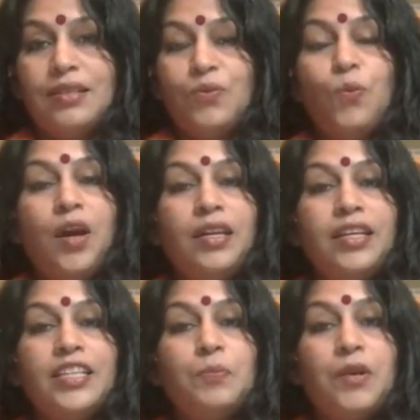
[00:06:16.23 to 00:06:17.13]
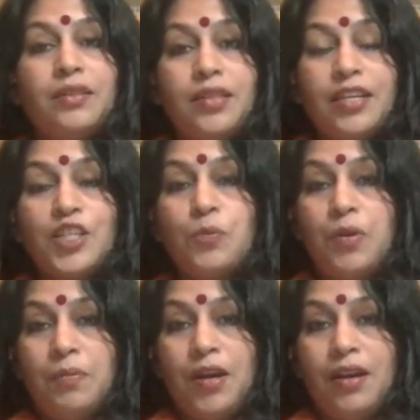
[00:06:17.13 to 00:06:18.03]
One is Pratyaksha
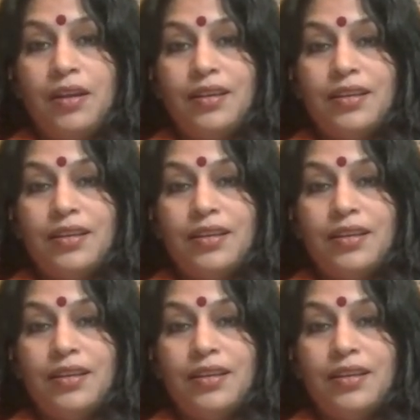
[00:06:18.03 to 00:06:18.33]
Praman,